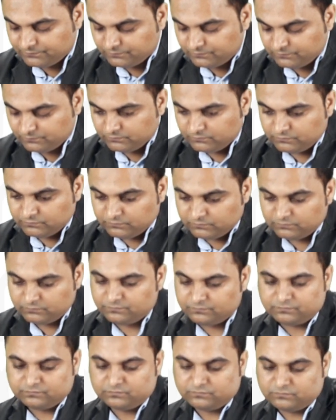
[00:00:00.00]

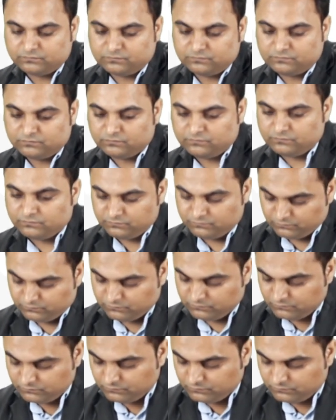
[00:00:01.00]
[no speech]